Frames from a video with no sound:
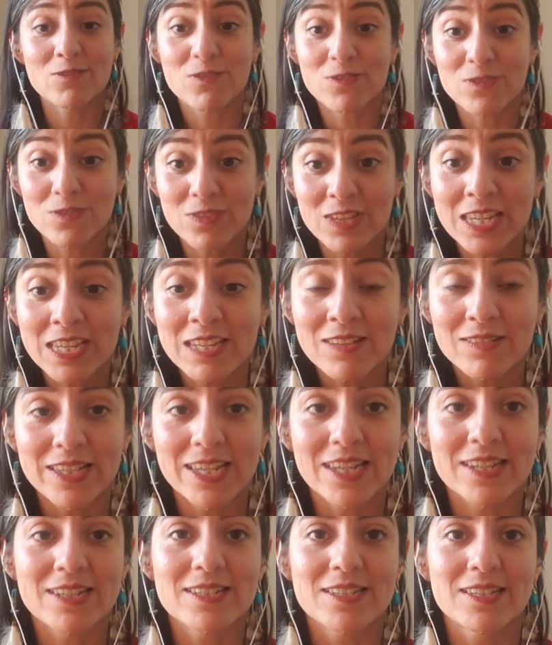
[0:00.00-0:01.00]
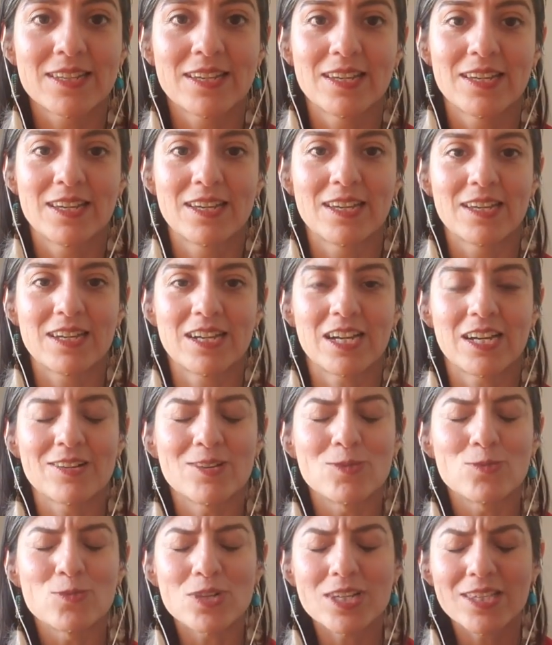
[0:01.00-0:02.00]
Feel it. How it
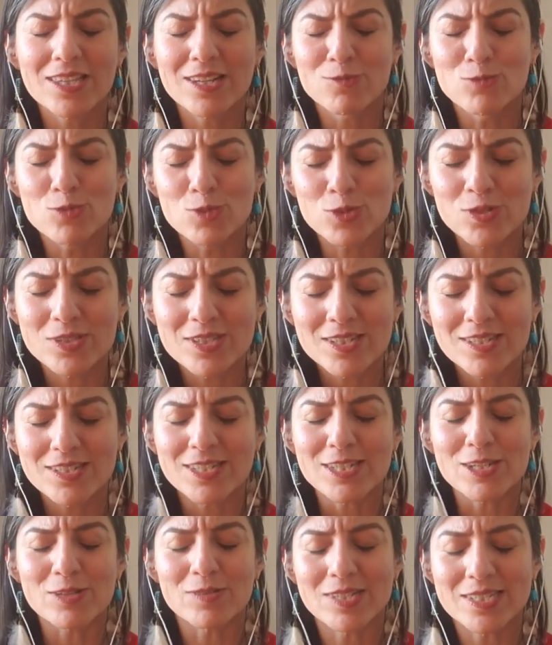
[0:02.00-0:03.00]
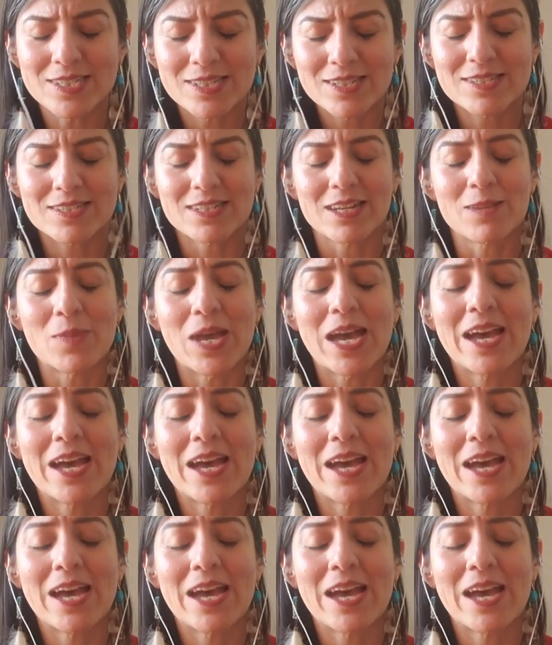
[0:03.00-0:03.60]
really roots into your system.